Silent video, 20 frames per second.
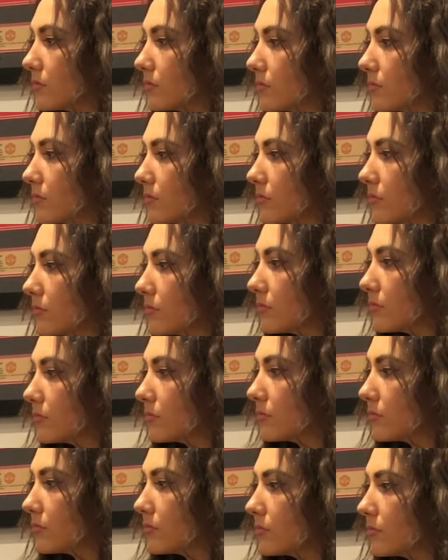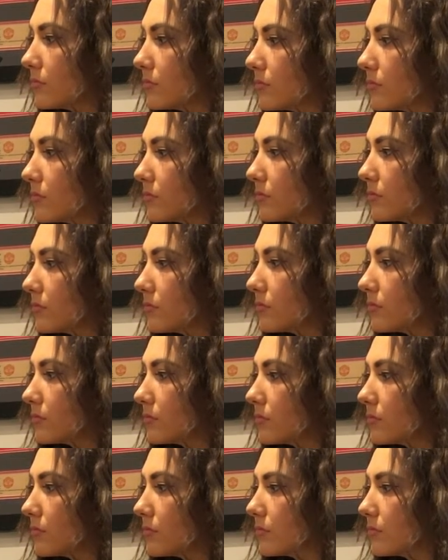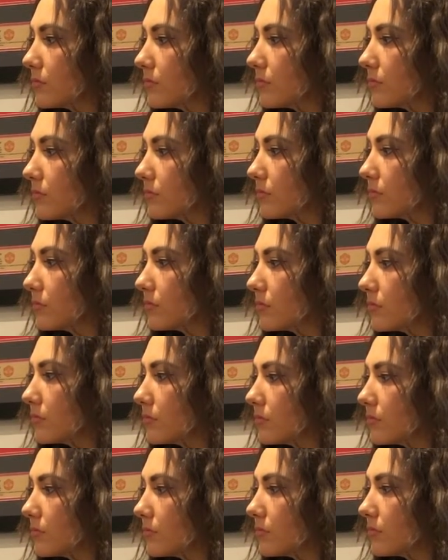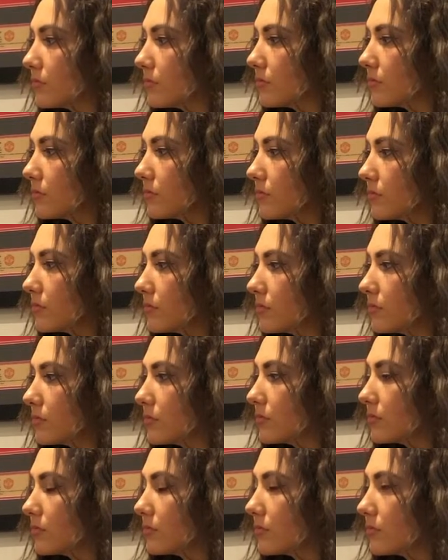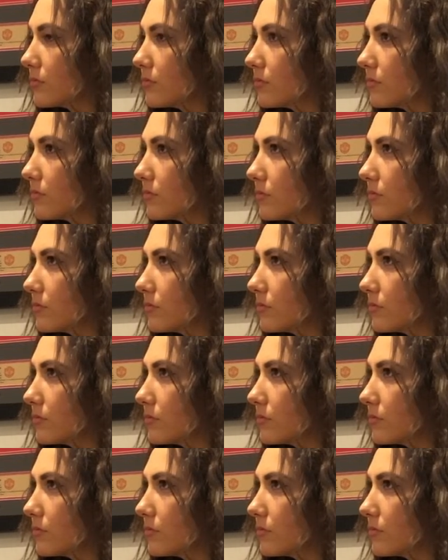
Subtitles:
(silent)